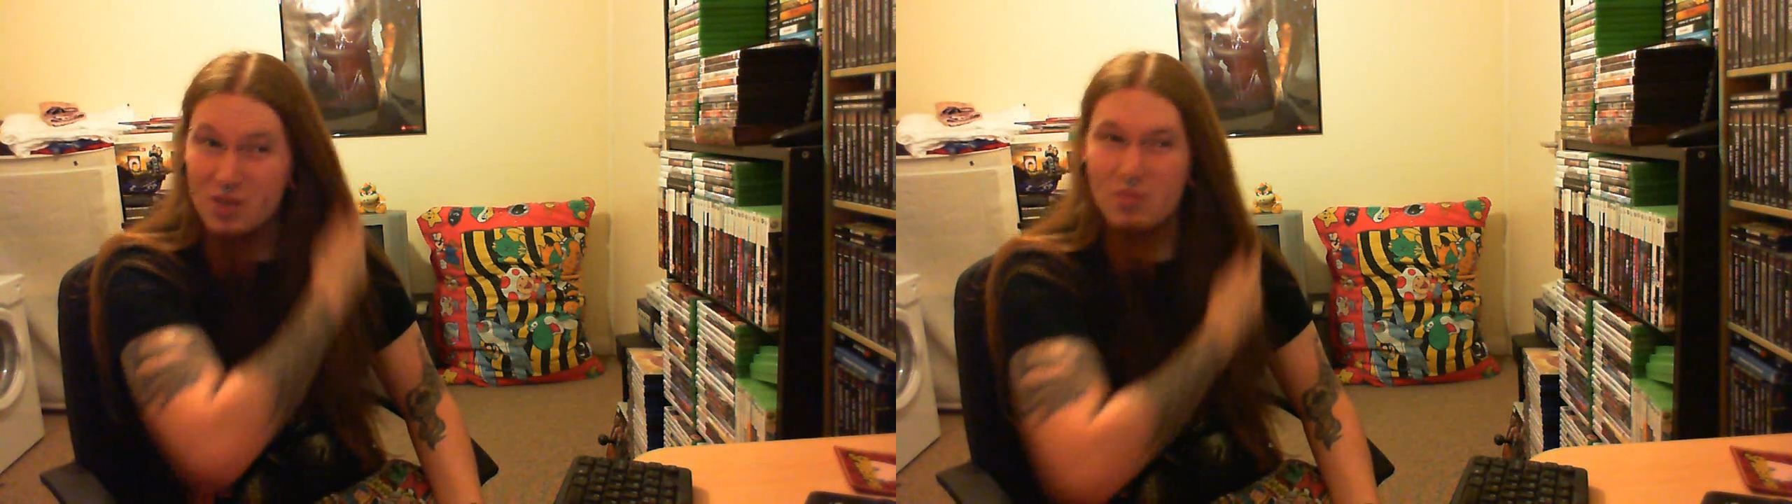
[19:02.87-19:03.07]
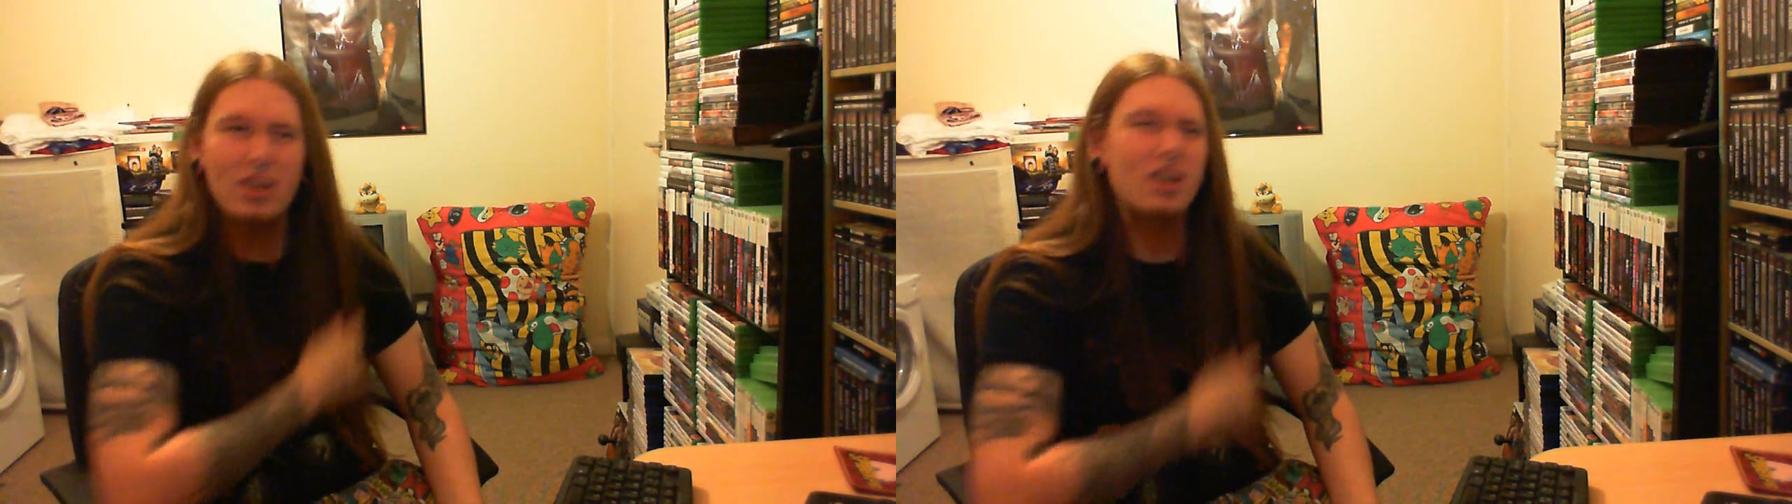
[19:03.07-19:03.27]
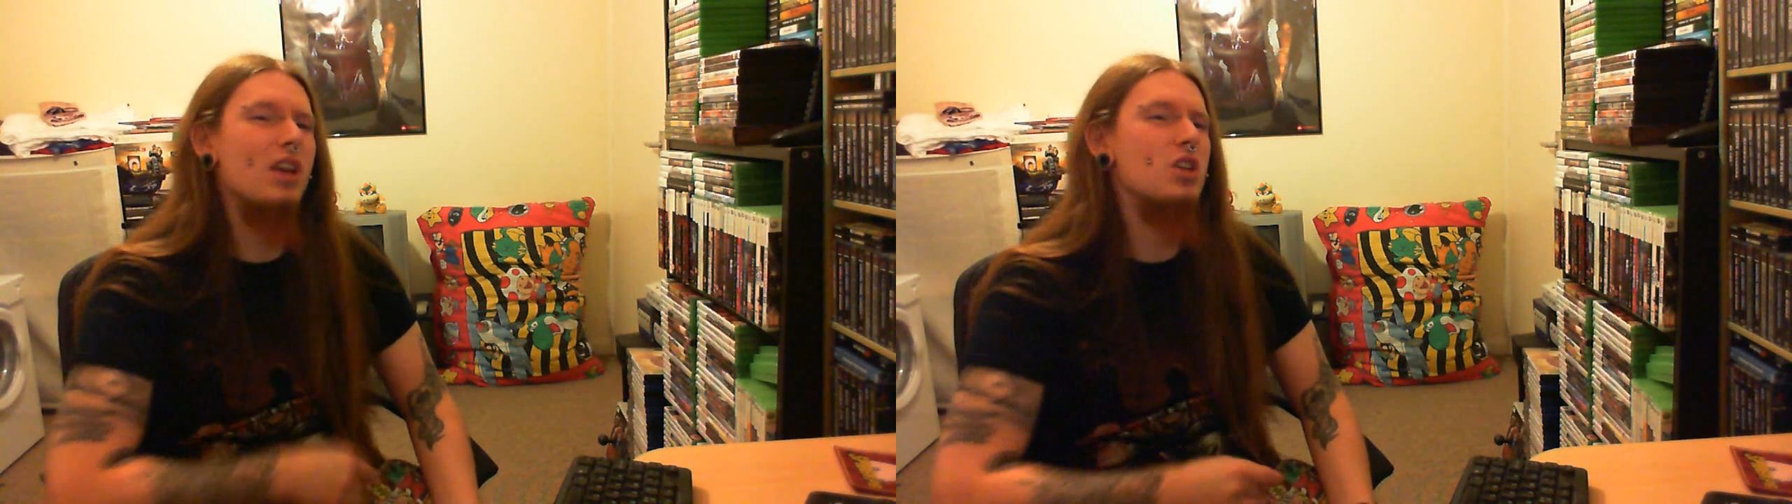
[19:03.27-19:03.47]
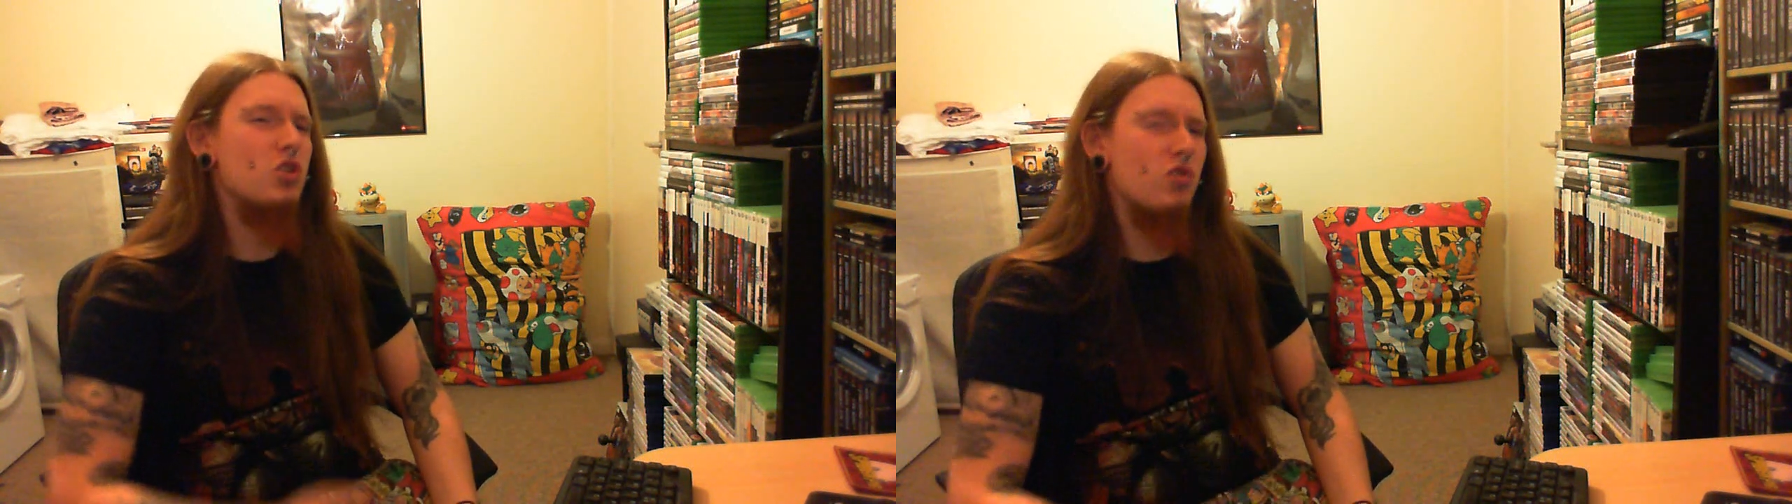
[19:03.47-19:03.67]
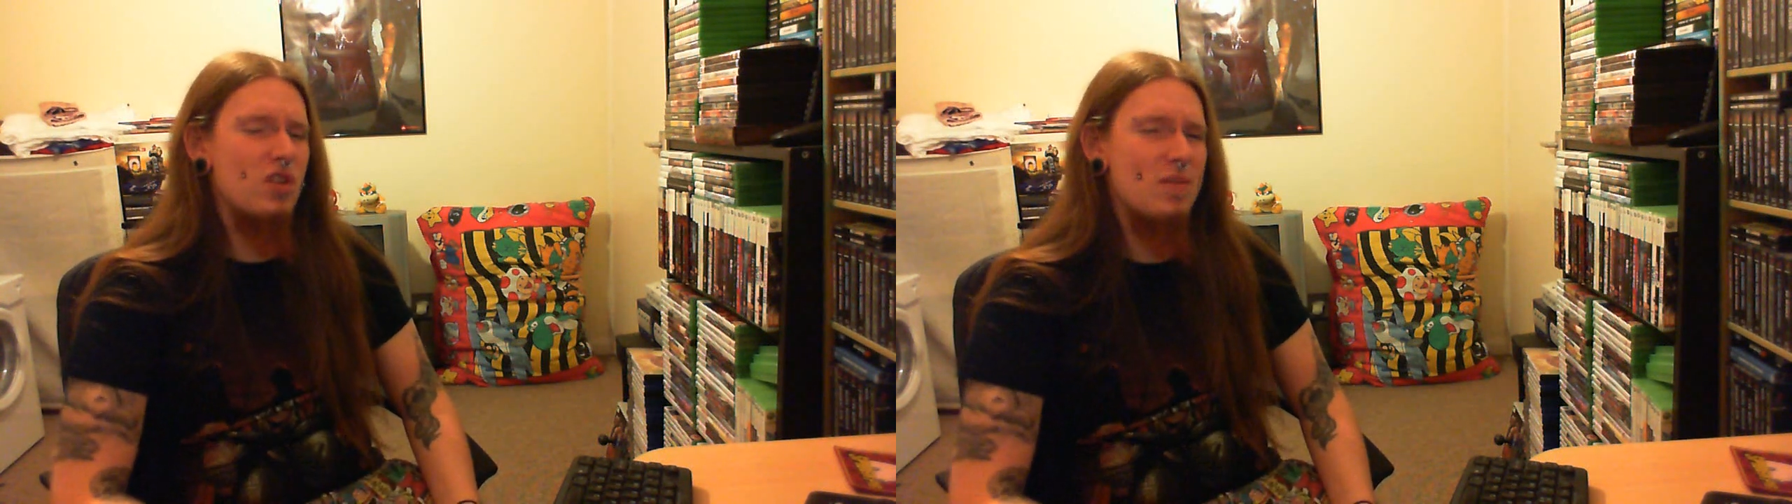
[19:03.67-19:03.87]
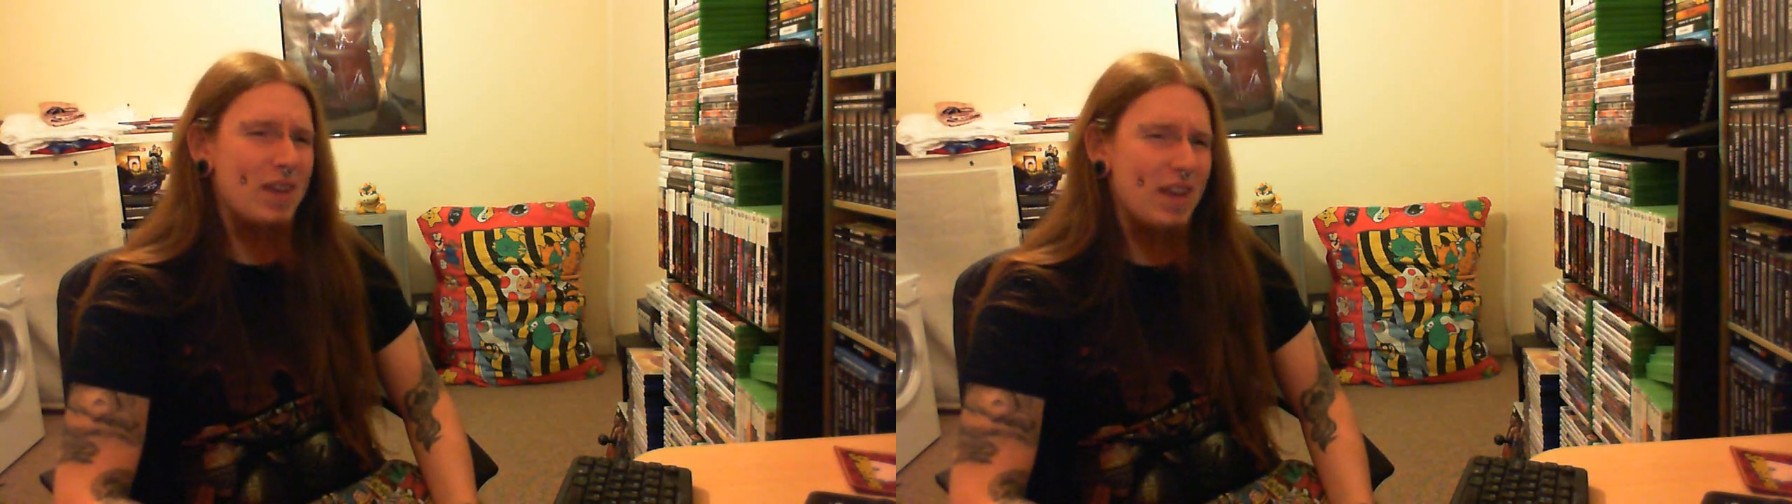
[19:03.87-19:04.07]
to be extremely